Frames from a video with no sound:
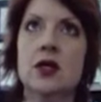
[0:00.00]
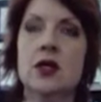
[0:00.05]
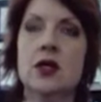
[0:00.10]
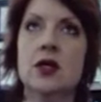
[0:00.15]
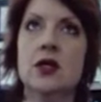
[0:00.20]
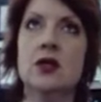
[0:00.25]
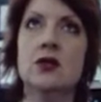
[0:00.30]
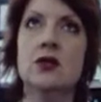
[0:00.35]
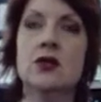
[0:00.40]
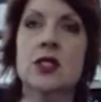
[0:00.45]

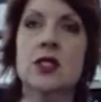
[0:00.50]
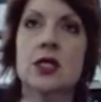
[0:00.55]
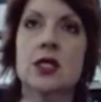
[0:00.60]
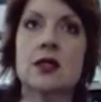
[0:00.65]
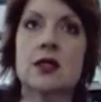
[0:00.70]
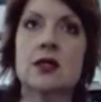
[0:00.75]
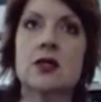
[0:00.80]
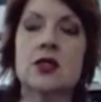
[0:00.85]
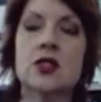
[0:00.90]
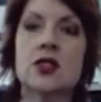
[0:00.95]

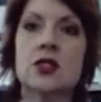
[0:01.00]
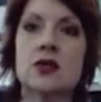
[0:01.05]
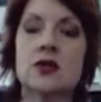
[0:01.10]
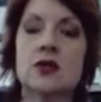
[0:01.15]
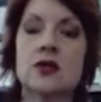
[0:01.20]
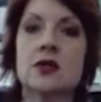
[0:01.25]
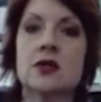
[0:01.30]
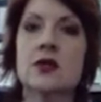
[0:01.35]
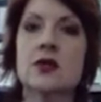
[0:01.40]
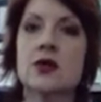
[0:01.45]
using
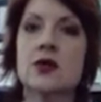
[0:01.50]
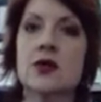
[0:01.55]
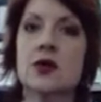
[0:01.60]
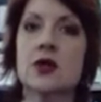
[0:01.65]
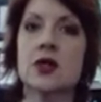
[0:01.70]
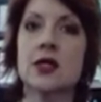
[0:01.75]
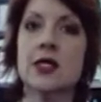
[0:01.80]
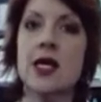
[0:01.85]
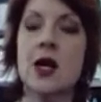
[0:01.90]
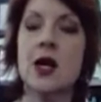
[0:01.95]
certain
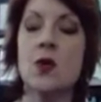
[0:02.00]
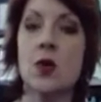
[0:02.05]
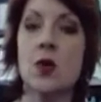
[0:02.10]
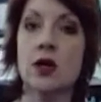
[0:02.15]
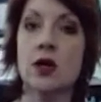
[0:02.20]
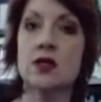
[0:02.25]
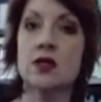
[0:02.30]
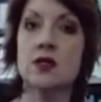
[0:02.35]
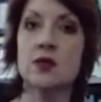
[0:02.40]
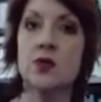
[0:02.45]
neural
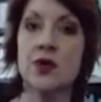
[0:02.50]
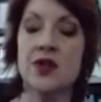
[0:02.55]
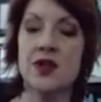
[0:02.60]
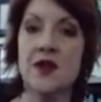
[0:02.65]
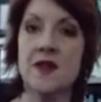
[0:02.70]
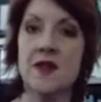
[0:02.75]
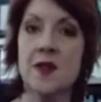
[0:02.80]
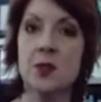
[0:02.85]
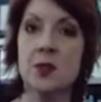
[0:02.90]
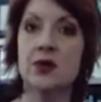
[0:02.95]
networks
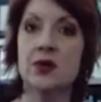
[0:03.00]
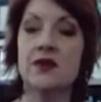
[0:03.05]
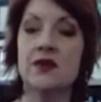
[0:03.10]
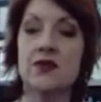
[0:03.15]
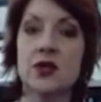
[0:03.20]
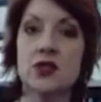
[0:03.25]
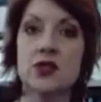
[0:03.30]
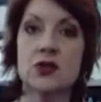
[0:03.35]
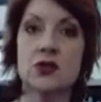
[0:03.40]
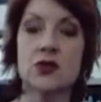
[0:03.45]
within the
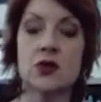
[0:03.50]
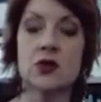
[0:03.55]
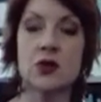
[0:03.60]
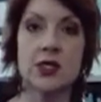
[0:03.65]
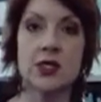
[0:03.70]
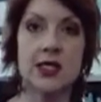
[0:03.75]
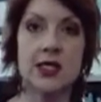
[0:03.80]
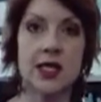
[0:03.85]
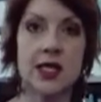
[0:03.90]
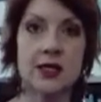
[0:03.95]
prefrontal
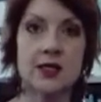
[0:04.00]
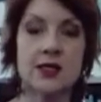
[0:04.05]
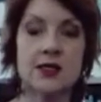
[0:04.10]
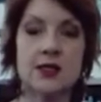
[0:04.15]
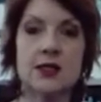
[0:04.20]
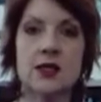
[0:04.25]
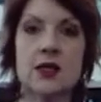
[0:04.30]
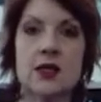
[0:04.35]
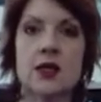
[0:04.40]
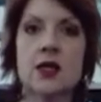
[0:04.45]

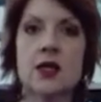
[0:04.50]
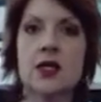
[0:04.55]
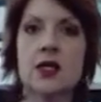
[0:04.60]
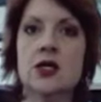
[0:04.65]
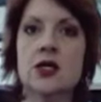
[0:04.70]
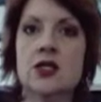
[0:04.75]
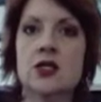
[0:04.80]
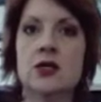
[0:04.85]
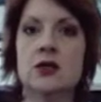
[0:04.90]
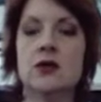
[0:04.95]
cortex
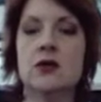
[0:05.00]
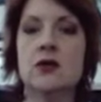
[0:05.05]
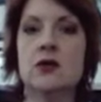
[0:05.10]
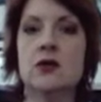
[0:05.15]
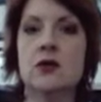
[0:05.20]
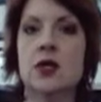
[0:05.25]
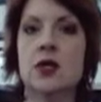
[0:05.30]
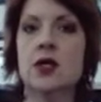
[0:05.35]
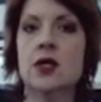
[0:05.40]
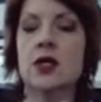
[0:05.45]

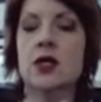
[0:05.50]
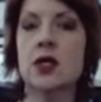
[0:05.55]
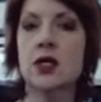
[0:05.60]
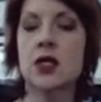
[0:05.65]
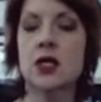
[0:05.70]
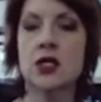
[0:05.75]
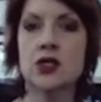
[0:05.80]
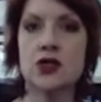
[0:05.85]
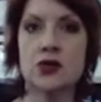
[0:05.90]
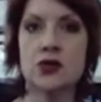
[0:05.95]
to
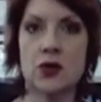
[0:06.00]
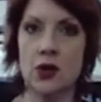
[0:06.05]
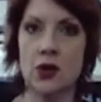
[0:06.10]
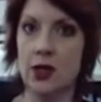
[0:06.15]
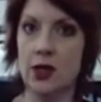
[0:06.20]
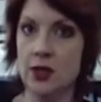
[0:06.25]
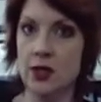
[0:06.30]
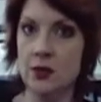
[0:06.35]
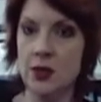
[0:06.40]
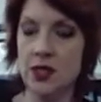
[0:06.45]

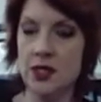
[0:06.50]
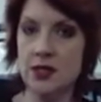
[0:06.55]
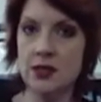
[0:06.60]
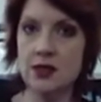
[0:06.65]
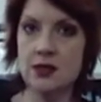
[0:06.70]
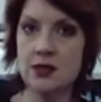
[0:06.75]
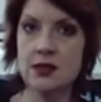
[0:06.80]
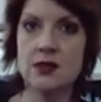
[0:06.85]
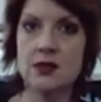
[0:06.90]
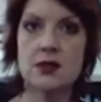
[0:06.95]
control
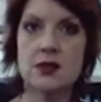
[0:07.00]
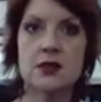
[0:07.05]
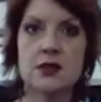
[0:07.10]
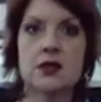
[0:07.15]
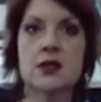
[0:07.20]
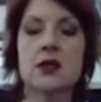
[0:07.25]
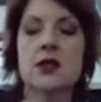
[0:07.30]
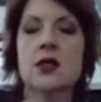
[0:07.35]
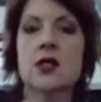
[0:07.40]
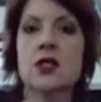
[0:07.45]

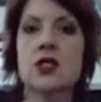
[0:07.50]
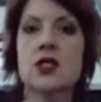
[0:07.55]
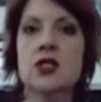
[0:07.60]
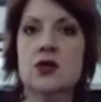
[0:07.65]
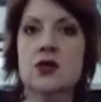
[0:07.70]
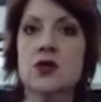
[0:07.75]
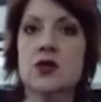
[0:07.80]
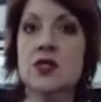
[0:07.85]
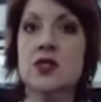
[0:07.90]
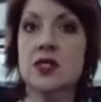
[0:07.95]
impulses,
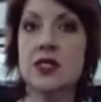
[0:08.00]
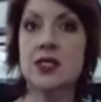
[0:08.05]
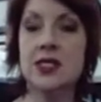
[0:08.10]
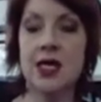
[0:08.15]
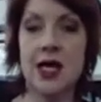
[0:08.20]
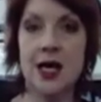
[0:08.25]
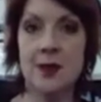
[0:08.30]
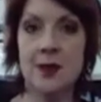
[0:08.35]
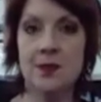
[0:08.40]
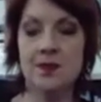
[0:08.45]
to
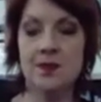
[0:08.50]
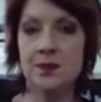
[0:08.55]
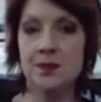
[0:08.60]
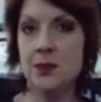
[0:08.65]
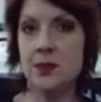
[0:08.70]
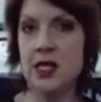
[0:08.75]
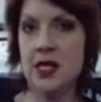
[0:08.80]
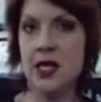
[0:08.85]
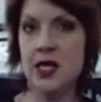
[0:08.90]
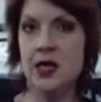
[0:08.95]
stop
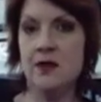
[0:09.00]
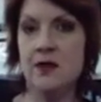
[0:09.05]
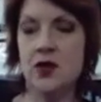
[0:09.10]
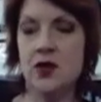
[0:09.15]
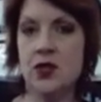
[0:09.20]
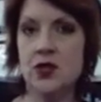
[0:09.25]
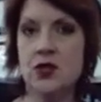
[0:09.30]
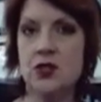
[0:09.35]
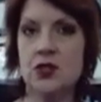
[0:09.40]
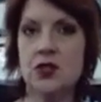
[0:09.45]

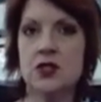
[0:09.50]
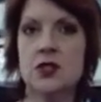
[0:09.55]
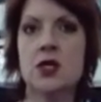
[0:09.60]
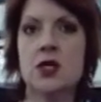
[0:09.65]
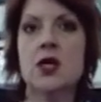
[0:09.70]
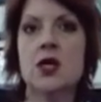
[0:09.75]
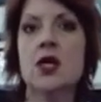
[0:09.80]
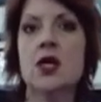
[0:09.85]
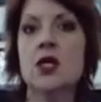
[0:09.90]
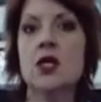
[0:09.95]
behaviors,
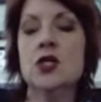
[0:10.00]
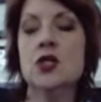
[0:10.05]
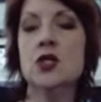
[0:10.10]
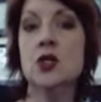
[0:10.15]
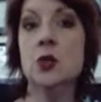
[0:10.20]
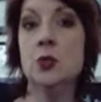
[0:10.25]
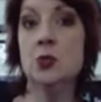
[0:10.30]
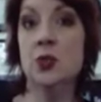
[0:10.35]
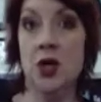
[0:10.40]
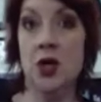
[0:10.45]

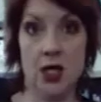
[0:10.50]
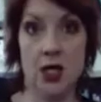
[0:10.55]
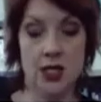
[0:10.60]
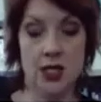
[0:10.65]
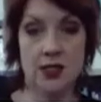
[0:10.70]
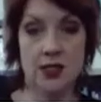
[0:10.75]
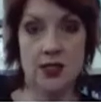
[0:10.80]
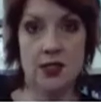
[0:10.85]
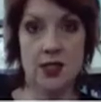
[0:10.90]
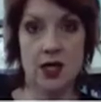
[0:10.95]
to
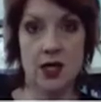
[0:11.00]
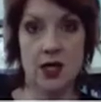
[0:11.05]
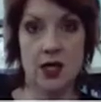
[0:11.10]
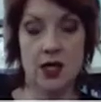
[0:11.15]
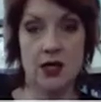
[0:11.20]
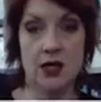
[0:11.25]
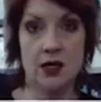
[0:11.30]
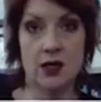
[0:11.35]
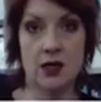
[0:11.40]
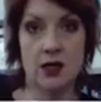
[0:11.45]
pause
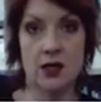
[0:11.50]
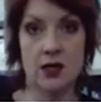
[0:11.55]
our